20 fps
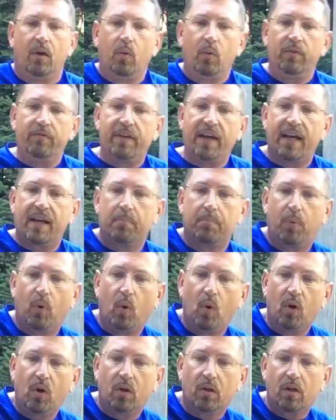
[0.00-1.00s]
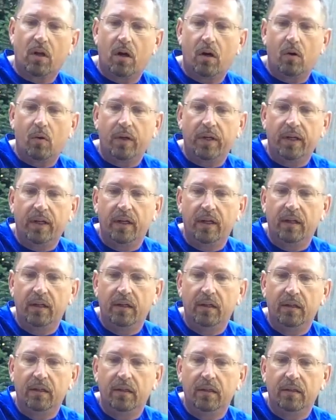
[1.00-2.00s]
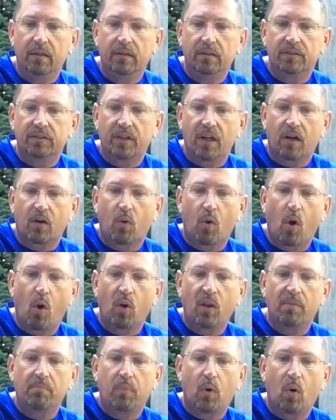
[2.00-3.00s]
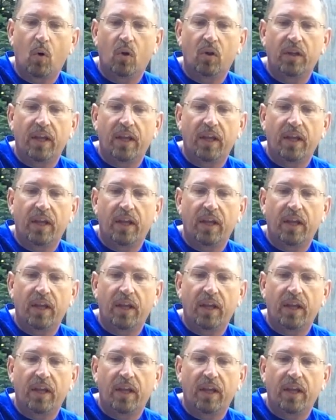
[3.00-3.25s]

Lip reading: We've got a boil going. It's not a rolling boil